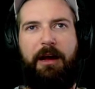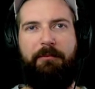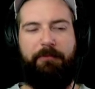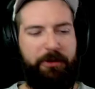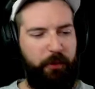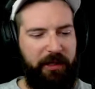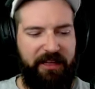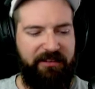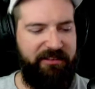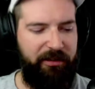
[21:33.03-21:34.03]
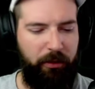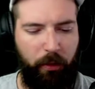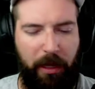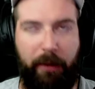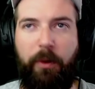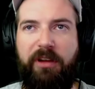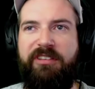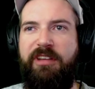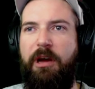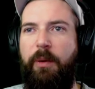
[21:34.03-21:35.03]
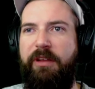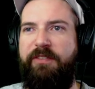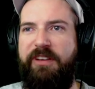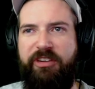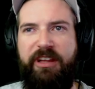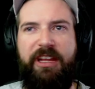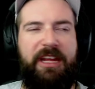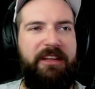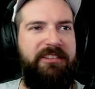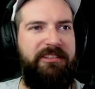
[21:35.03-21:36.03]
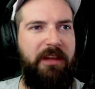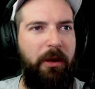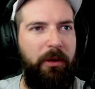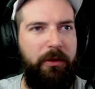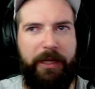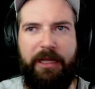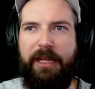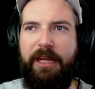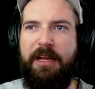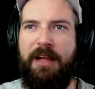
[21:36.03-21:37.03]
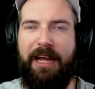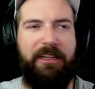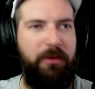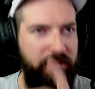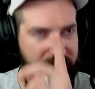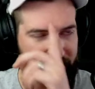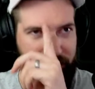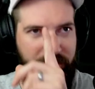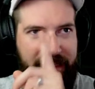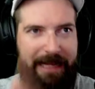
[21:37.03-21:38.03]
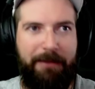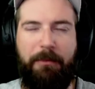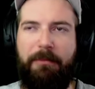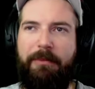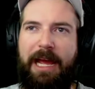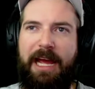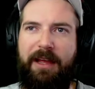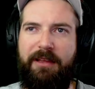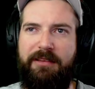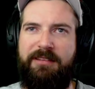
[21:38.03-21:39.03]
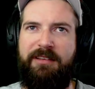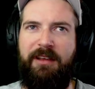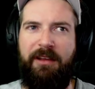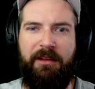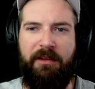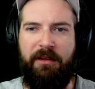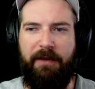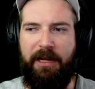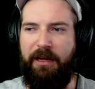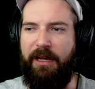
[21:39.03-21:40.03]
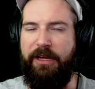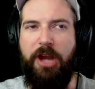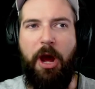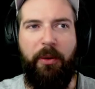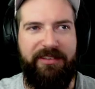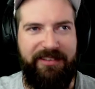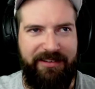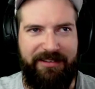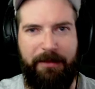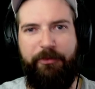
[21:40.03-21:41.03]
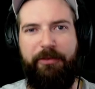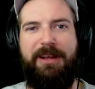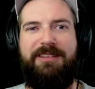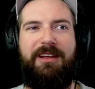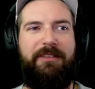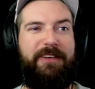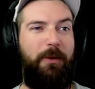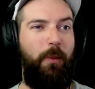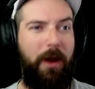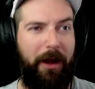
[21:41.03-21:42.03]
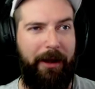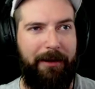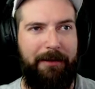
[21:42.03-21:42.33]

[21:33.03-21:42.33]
Between these two, I work so efficiently and so quickly. I use GIMP as a note system for myself at work.